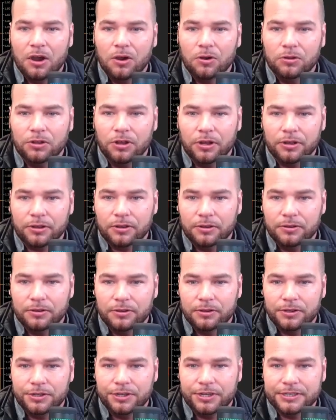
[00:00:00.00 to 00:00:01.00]
Look,
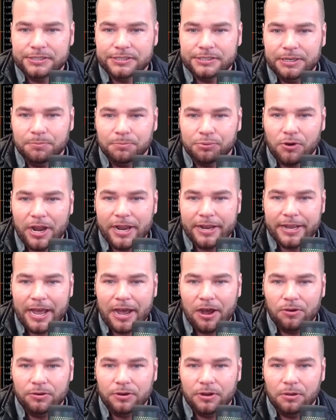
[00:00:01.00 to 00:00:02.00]
you can see a
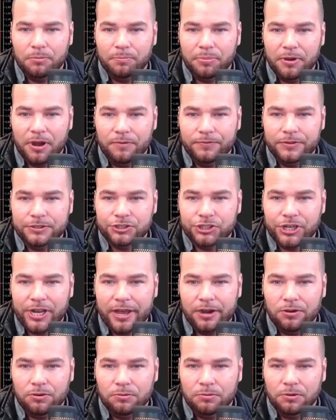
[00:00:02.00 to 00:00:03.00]
breakout above the
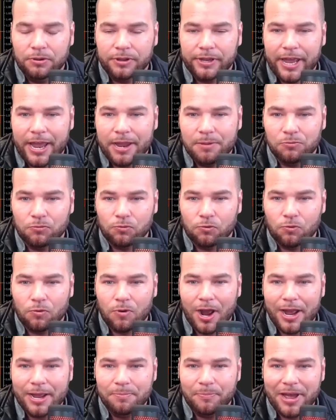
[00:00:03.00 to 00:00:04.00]
channel, came
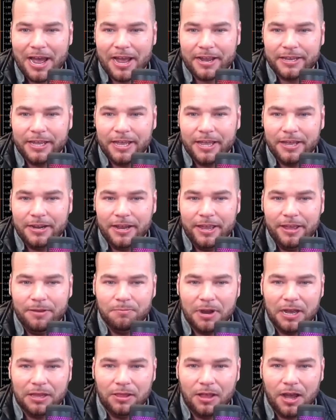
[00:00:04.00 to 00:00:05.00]
right back in, hit
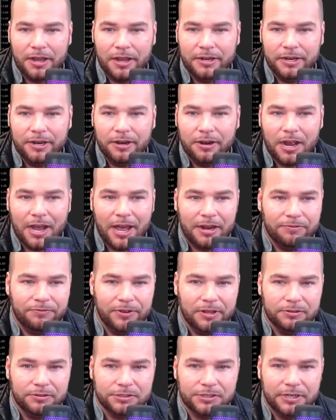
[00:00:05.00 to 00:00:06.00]
my line here. I had a
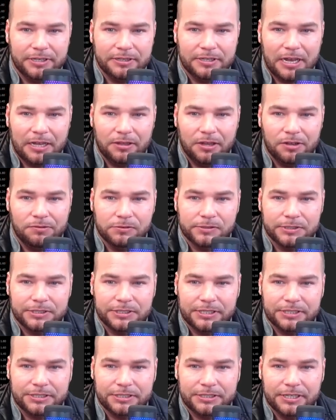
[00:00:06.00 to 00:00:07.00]
feeling it was going to hit that level of
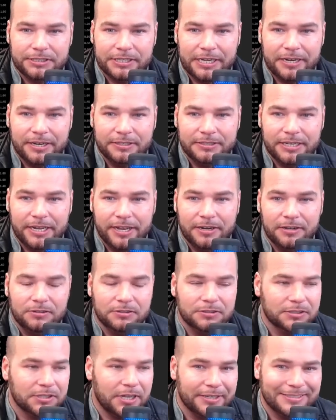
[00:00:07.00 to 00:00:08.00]
resistance, and it did. And it
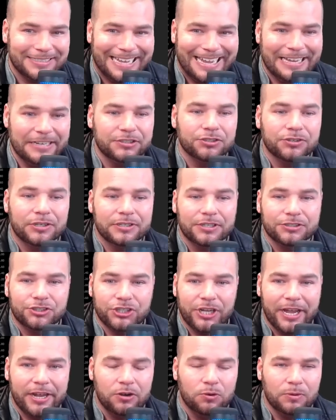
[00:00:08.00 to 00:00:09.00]
looks like it's entering the
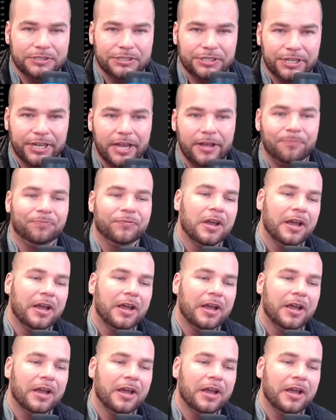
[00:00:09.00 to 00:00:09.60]
channel once again.